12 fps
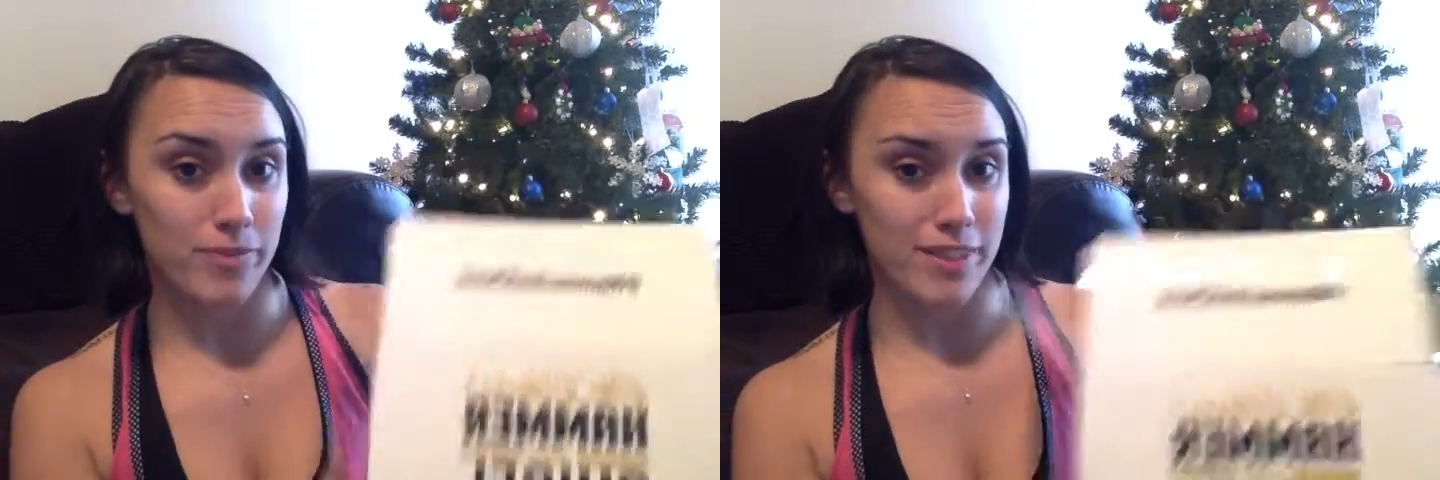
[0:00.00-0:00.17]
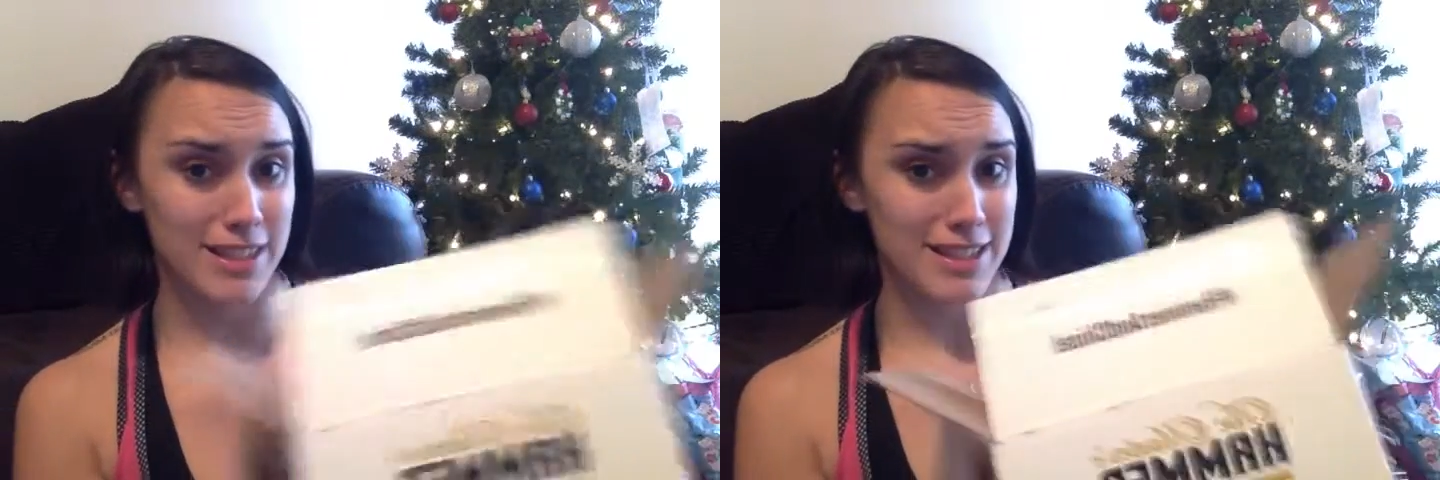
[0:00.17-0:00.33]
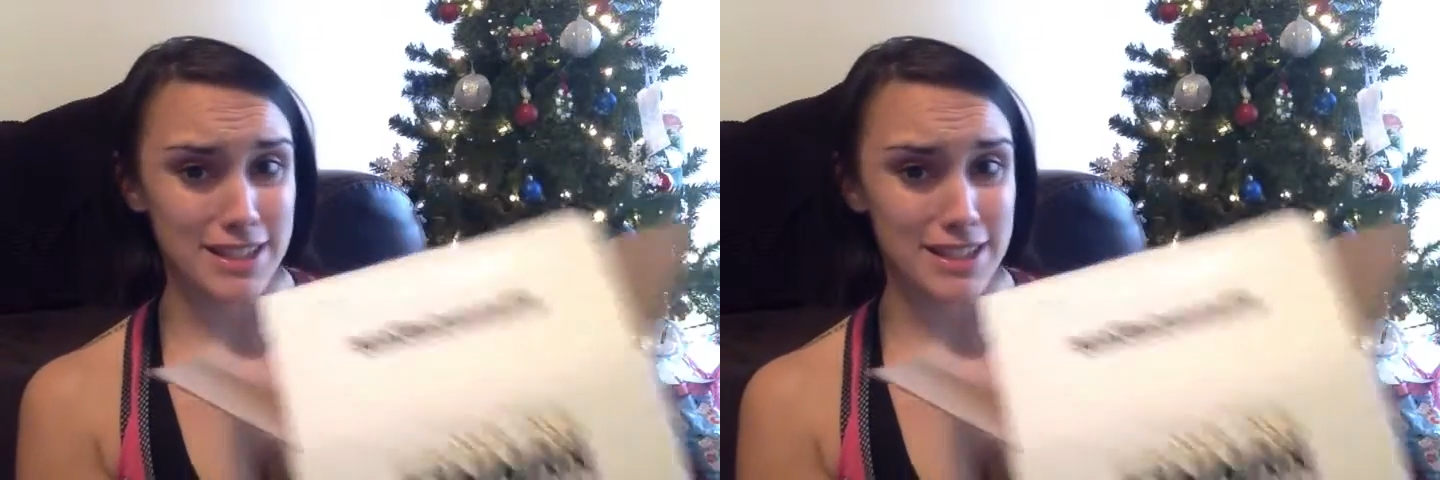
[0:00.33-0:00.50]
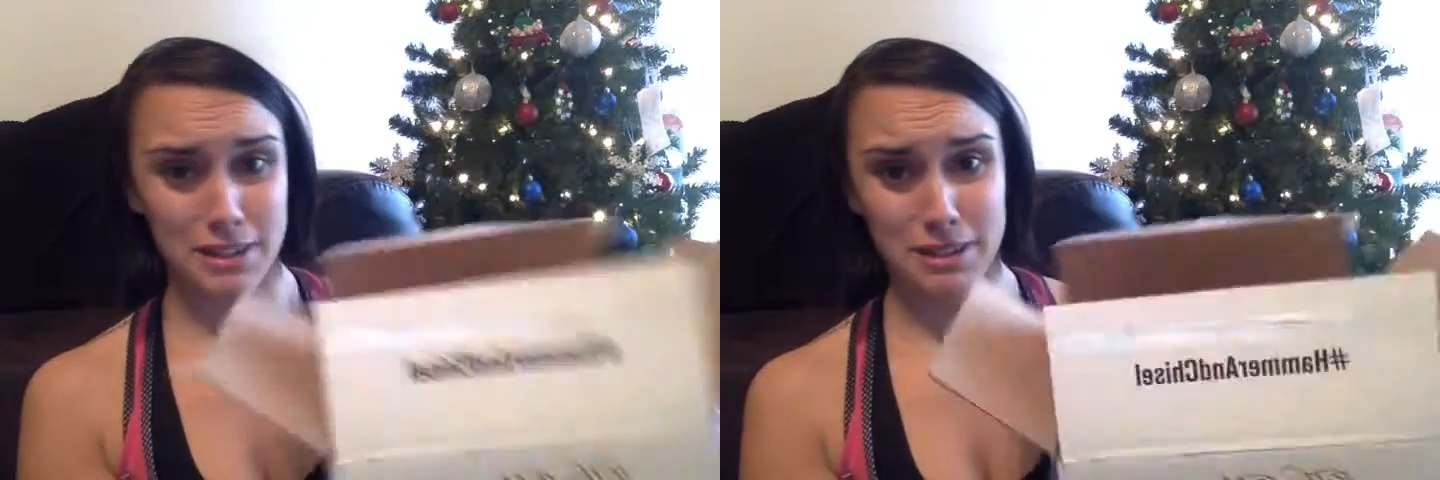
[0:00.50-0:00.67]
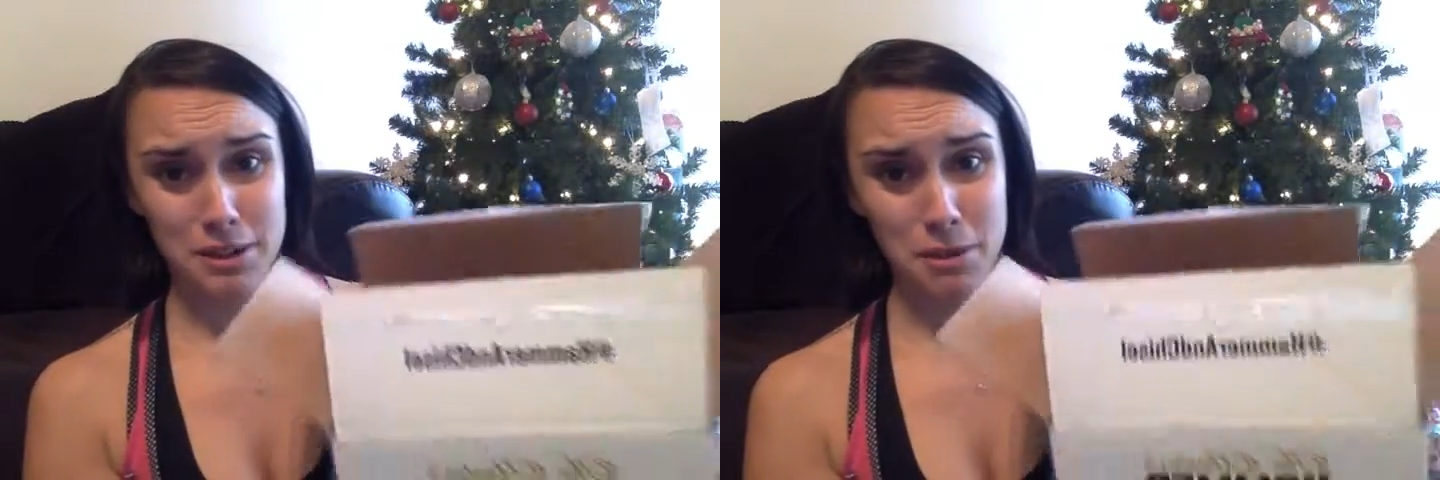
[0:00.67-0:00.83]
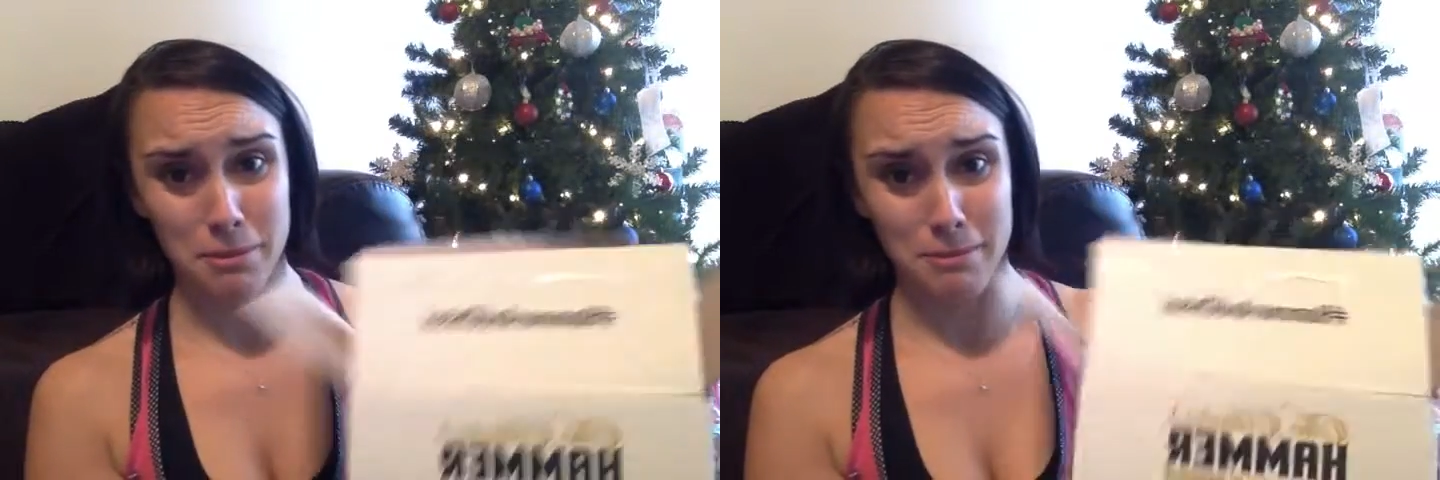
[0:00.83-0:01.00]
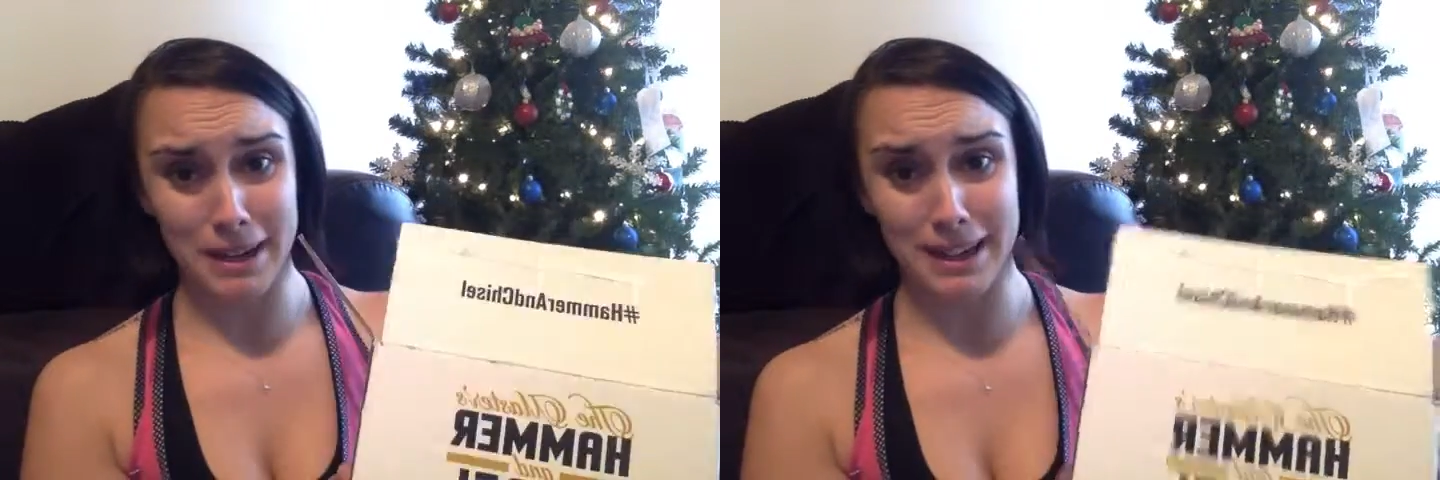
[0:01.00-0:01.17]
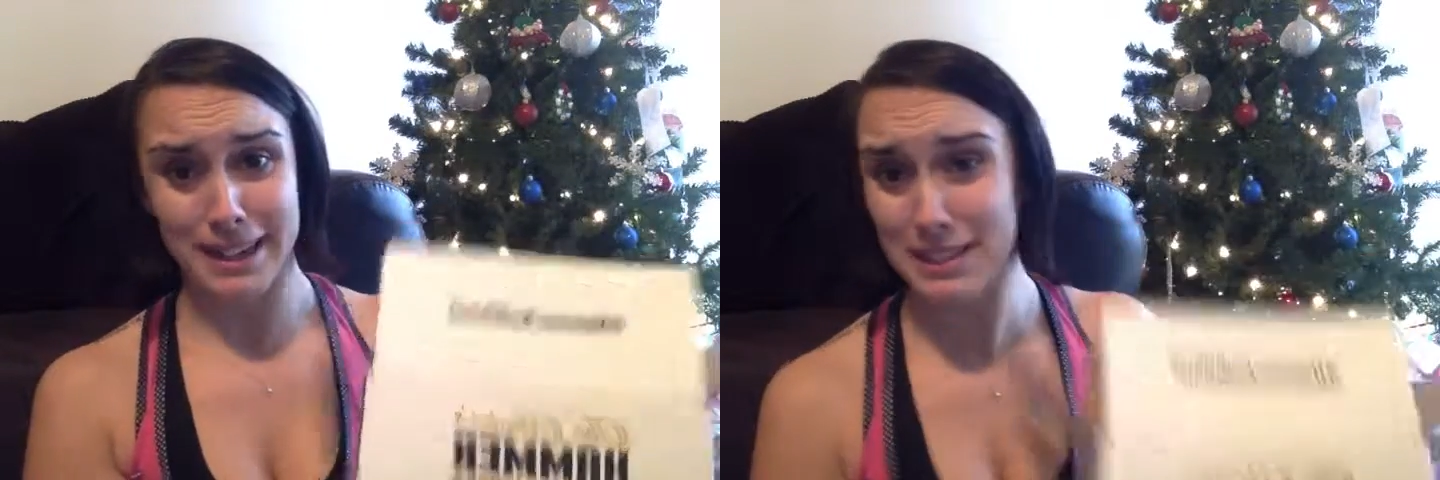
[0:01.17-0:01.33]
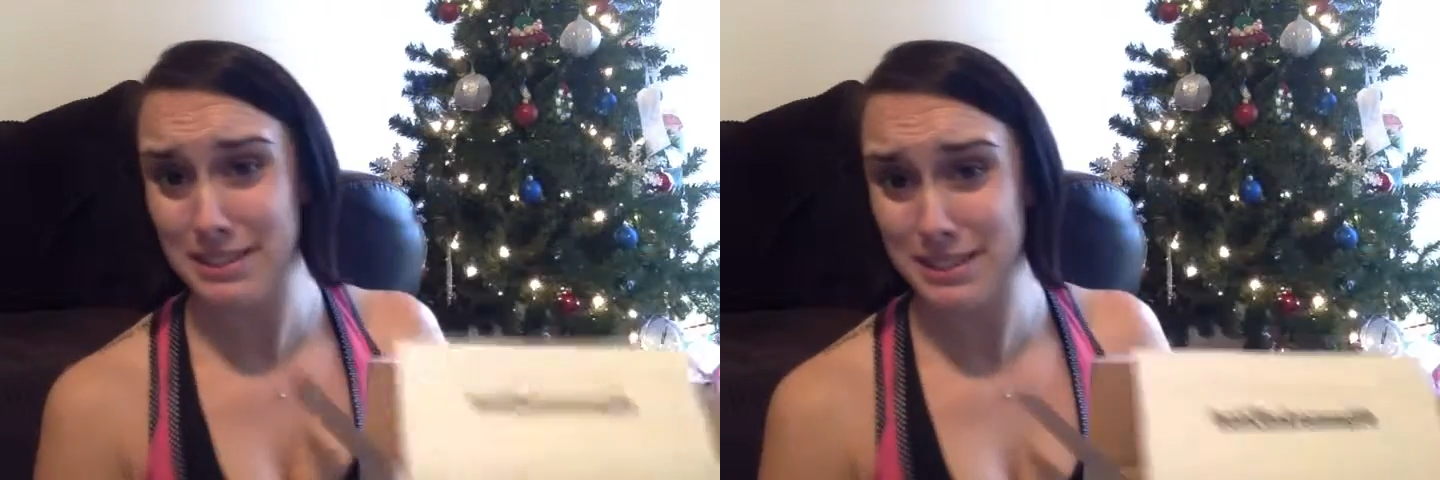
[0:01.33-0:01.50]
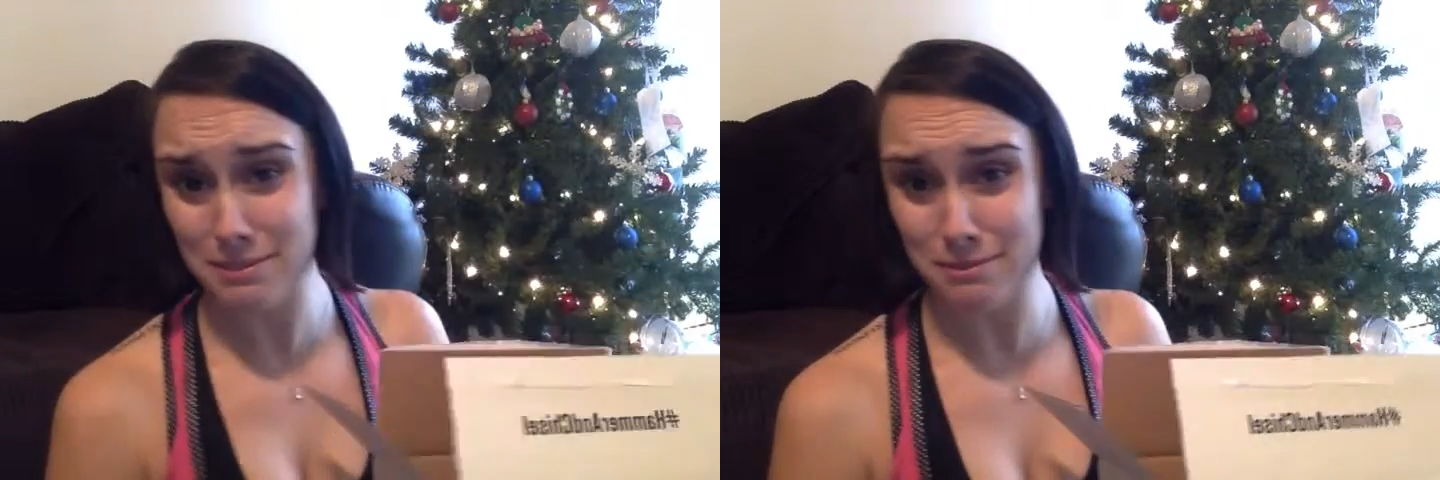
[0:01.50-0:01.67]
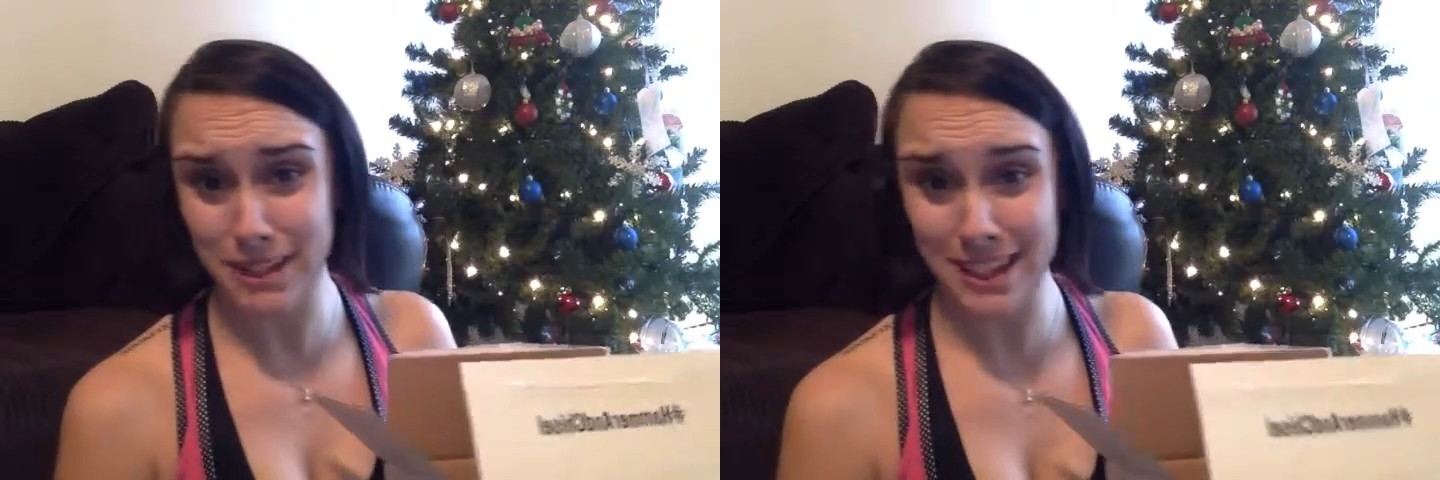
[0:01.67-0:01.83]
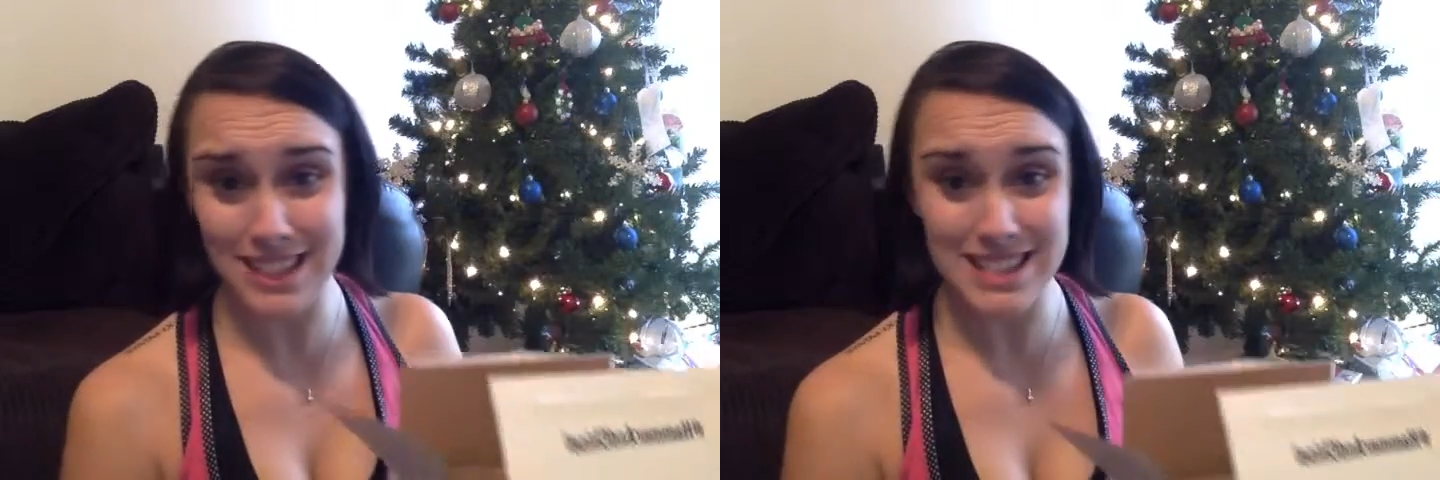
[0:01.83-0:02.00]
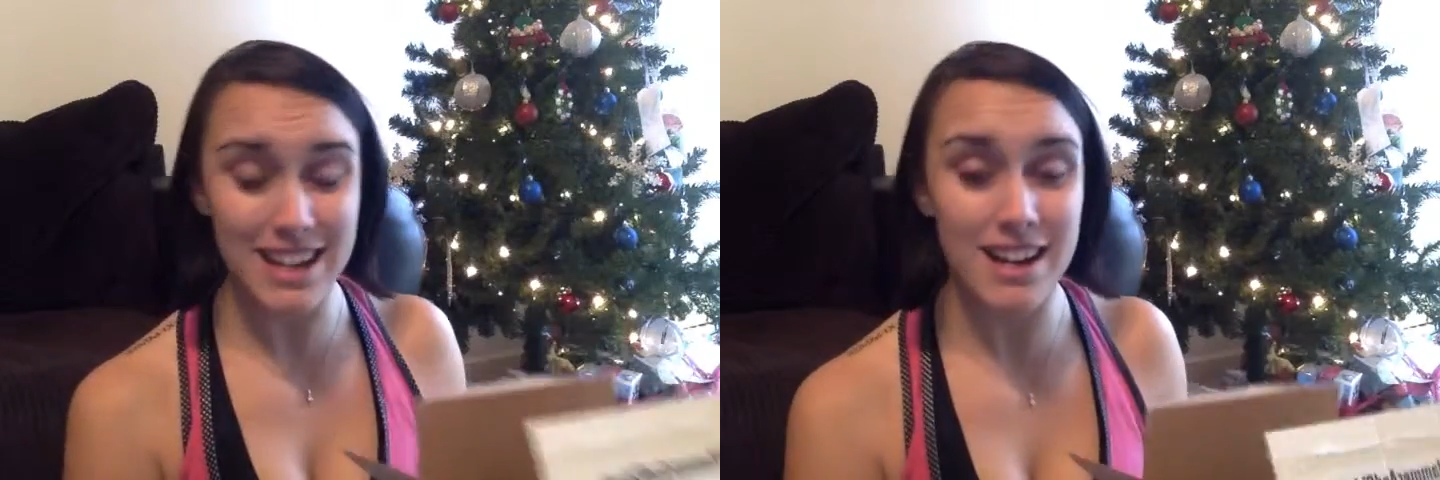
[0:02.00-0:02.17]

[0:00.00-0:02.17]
Yes, I already opened mine. I couldn't wait.